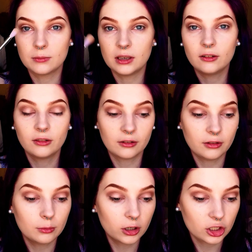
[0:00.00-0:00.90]
a big
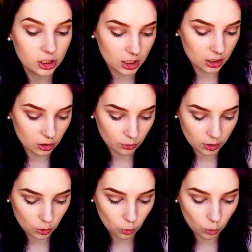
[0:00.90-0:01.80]
fluffy brush and
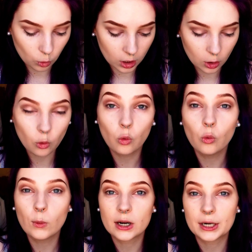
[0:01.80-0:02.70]
going all
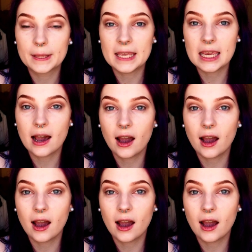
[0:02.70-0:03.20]
over the